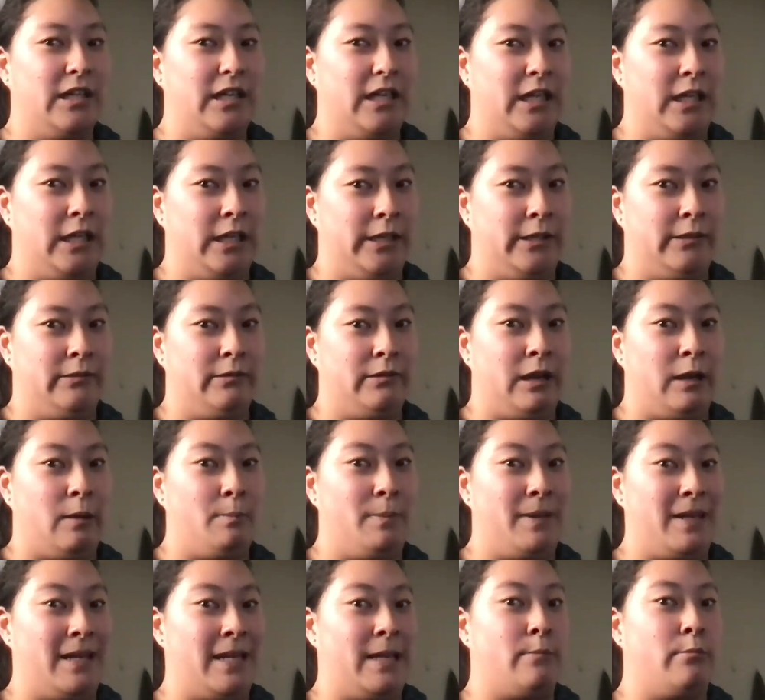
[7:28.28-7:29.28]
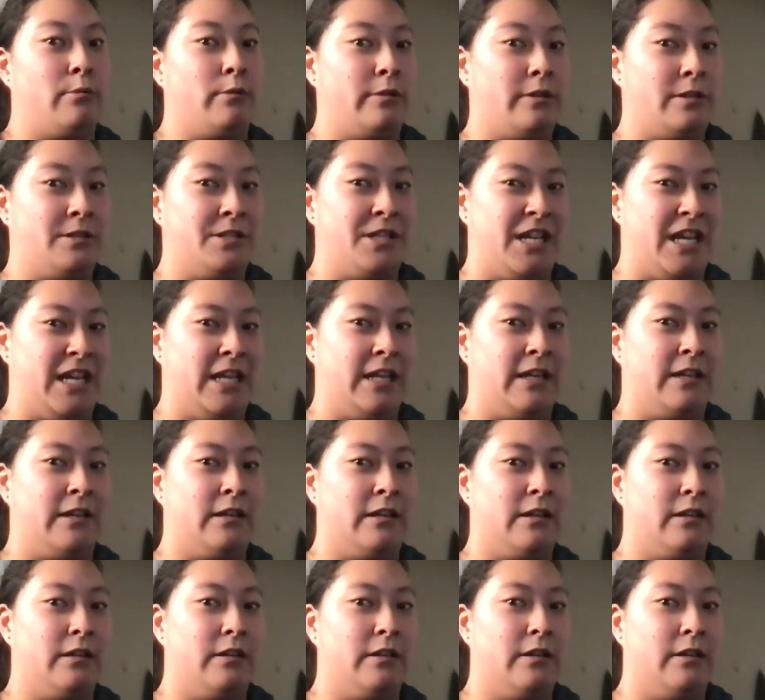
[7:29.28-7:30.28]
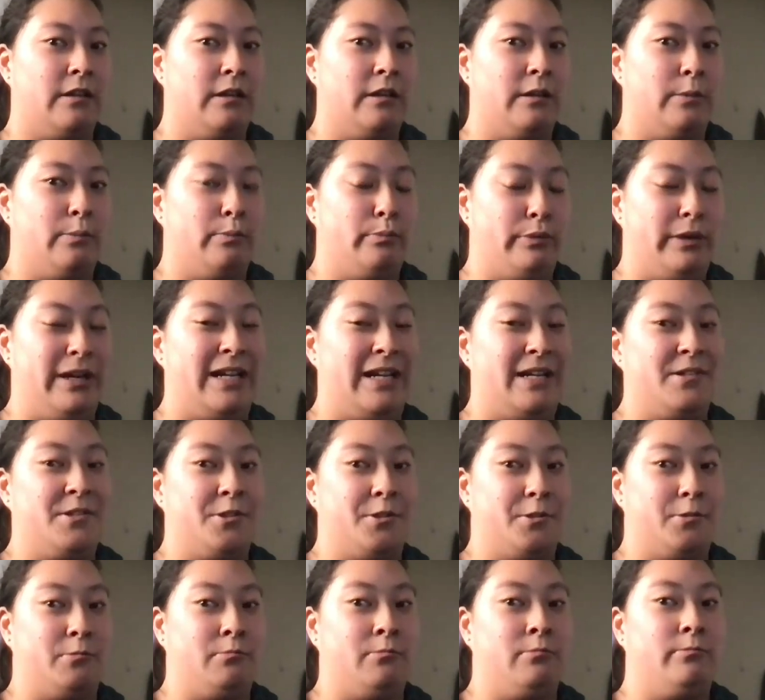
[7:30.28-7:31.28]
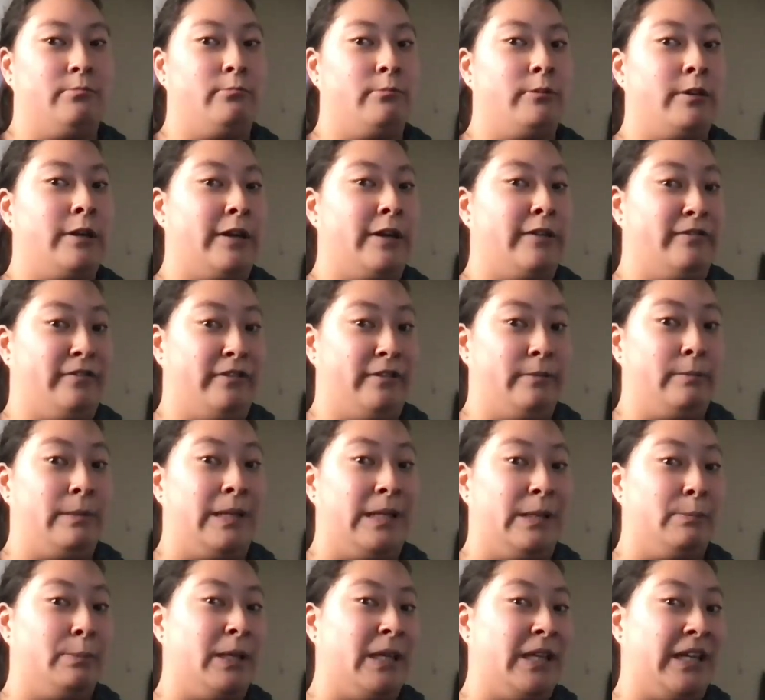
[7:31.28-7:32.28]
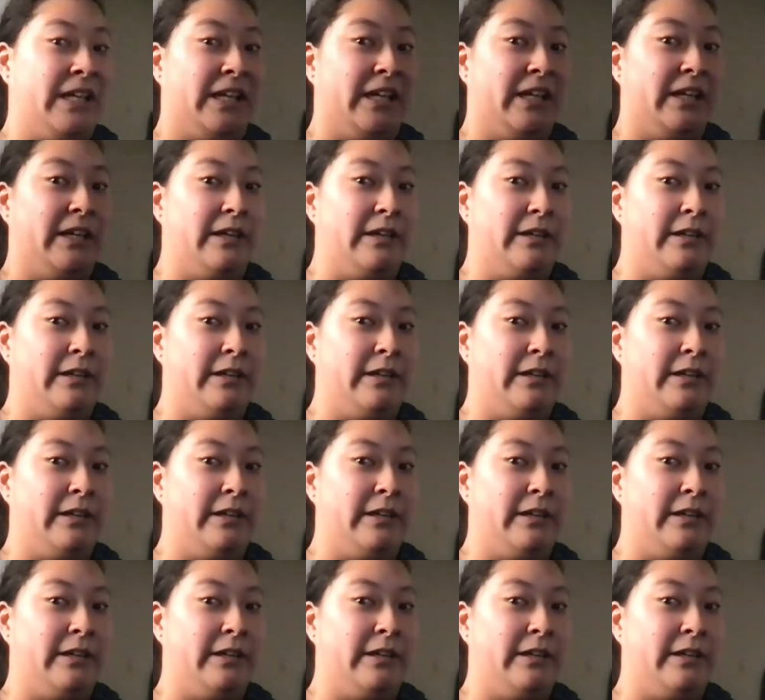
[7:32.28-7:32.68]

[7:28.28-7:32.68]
and not being able to take breaks or whatever it may be,